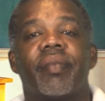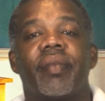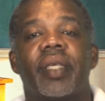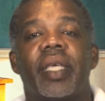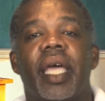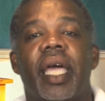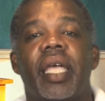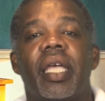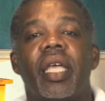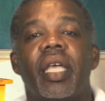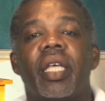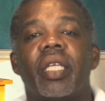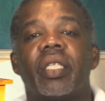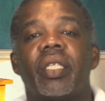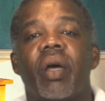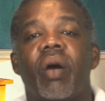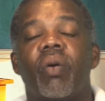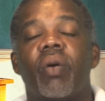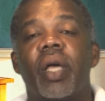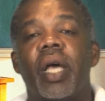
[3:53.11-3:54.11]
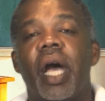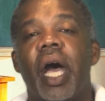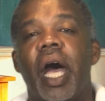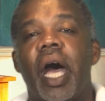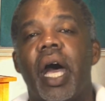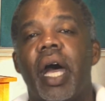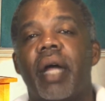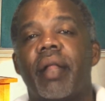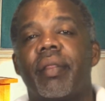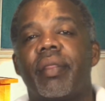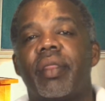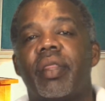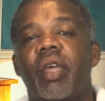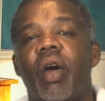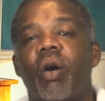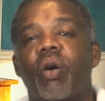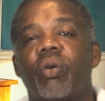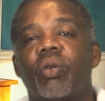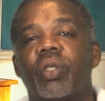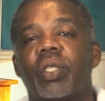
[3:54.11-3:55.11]
Okay, so
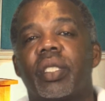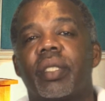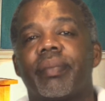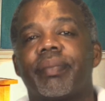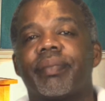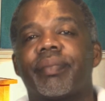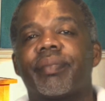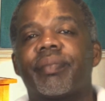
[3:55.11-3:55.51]
those